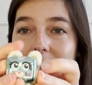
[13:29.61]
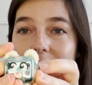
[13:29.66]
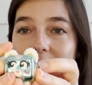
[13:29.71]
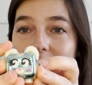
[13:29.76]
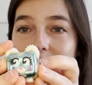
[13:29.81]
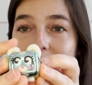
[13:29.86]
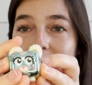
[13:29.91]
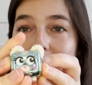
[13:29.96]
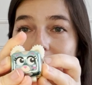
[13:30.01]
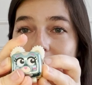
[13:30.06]

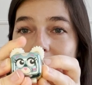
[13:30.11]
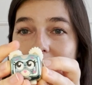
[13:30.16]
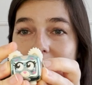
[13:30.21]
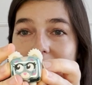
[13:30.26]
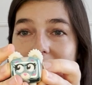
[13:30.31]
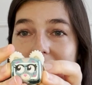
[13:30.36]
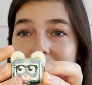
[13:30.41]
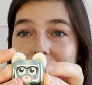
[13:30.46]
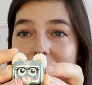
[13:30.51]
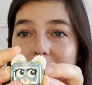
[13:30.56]
Remember
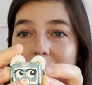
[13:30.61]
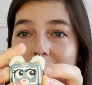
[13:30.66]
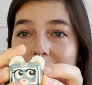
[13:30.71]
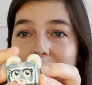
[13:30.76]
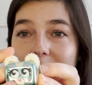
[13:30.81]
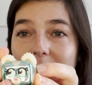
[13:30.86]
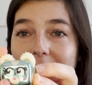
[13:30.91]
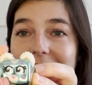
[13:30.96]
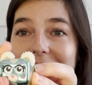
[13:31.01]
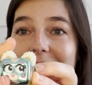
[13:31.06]
they
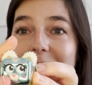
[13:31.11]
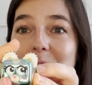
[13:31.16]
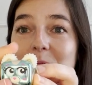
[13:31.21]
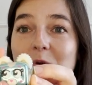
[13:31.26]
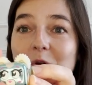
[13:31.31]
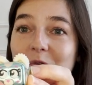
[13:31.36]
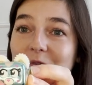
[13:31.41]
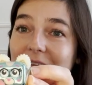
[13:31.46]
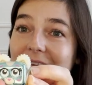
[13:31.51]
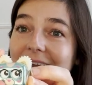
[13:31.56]
go and they
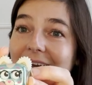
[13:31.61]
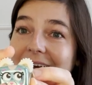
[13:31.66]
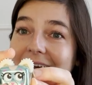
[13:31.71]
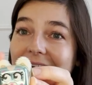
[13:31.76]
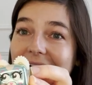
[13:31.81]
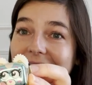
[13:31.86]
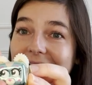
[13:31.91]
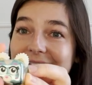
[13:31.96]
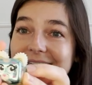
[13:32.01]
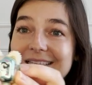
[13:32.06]
move the
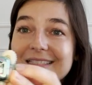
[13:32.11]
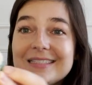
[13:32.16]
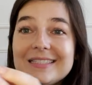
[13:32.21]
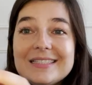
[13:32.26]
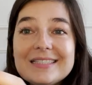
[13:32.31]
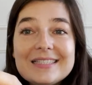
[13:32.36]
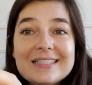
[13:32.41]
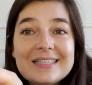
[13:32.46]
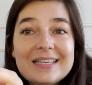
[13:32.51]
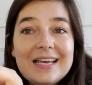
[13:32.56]

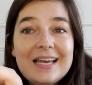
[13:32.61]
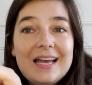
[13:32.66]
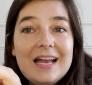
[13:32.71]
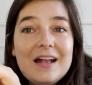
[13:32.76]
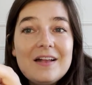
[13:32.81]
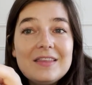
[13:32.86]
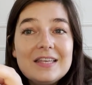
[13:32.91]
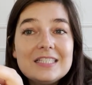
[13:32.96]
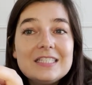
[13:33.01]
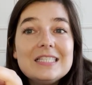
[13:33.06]
eyes.
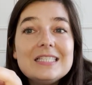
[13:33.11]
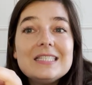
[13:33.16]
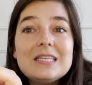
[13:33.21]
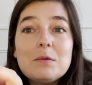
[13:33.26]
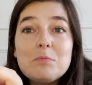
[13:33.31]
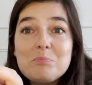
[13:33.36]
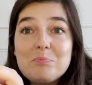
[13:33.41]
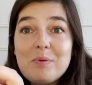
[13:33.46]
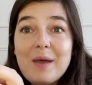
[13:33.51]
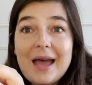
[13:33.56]
This is
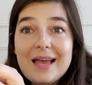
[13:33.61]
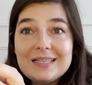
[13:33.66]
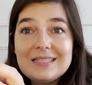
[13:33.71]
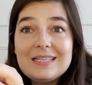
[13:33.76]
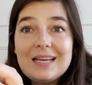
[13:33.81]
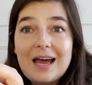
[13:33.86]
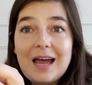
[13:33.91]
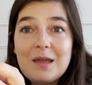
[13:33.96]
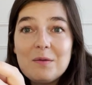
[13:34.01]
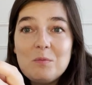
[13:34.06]
the best
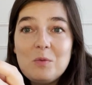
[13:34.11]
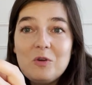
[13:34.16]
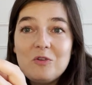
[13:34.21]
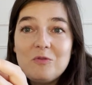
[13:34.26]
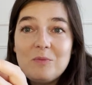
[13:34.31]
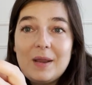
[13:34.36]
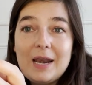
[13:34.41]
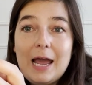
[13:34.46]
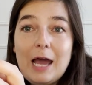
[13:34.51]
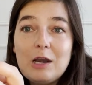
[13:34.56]
eye
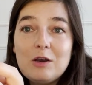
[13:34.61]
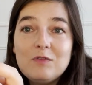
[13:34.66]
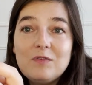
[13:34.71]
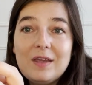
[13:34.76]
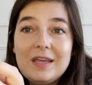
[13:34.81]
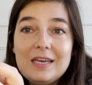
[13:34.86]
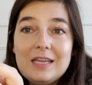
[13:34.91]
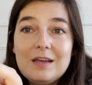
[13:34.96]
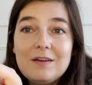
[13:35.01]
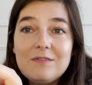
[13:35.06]
movement out of
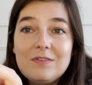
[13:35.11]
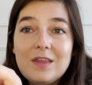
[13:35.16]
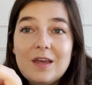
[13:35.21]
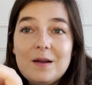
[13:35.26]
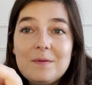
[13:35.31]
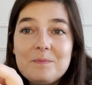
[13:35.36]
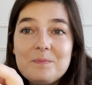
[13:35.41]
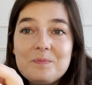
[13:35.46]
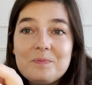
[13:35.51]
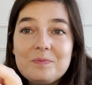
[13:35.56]
any of
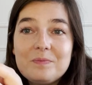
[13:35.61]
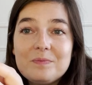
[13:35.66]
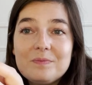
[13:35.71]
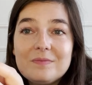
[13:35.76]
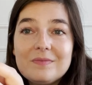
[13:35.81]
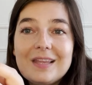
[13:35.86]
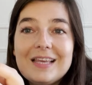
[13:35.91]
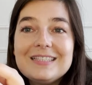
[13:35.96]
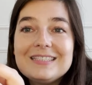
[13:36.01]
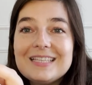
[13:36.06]
them.
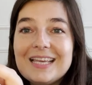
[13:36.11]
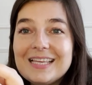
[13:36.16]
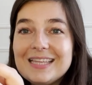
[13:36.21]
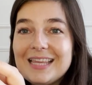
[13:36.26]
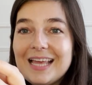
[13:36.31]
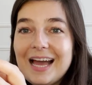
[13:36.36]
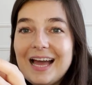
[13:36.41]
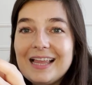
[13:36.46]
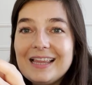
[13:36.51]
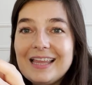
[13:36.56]
It's like
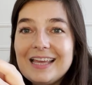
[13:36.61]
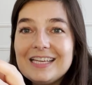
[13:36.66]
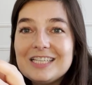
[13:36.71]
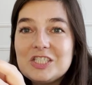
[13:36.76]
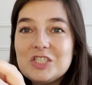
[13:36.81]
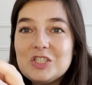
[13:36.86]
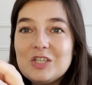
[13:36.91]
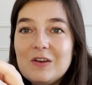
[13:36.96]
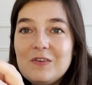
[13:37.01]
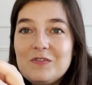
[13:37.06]
that like
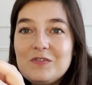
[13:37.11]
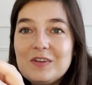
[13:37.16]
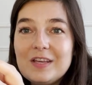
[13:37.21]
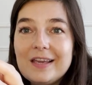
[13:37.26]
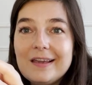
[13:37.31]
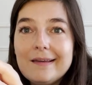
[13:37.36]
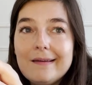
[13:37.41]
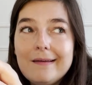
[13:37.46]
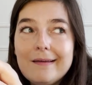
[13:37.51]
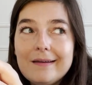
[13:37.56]

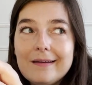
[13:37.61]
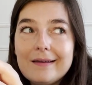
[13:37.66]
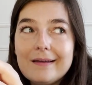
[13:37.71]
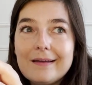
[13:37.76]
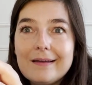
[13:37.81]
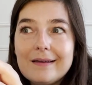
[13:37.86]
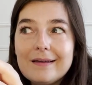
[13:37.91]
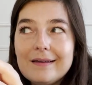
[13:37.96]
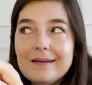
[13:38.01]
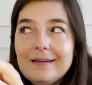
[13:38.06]
shifty
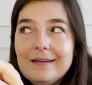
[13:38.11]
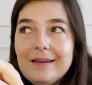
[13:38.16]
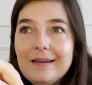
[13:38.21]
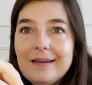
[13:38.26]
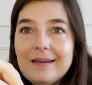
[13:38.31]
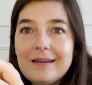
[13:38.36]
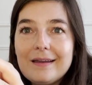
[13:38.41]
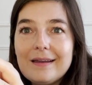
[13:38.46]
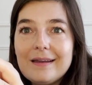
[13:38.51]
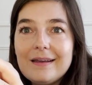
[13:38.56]
eh, eh,
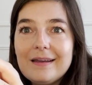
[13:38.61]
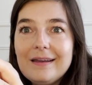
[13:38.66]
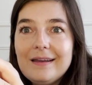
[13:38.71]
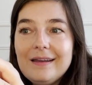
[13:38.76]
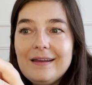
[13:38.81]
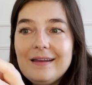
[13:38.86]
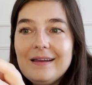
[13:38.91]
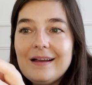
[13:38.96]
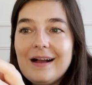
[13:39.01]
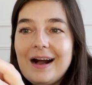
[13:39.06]

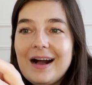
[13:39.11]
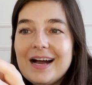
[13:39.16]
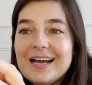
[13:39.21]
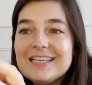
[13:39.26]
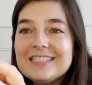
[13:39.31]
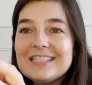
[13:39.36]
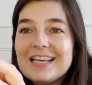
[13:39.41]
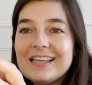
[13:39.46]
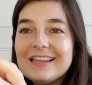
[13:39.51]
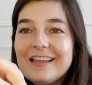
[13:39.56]
eh,
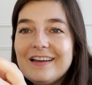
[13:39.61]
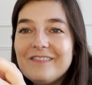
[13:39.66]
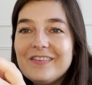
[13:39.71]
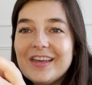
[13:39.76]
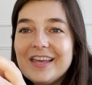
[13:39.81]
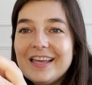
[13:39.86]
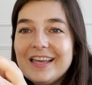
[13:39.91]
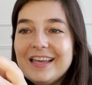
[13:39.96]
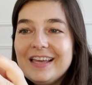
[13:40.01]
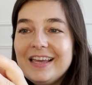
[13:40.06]
eyes, I love
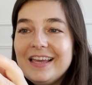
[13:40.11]
it.